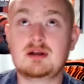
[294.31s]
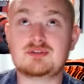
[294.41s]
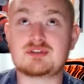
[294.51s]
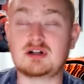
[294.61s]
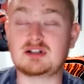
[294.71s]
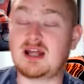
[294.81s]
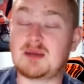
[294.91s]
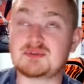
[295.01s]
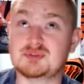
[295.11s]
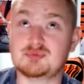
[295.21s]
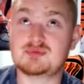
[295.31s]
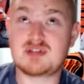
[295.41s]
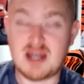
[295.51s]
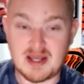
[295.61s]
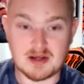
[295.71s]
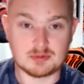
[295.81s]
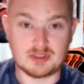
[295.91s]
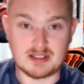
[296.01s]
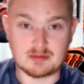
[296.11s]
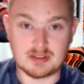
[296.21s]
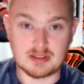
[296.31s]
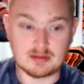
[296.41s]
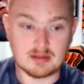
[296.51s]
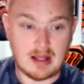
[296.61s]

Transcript: just on an absolute tear lately.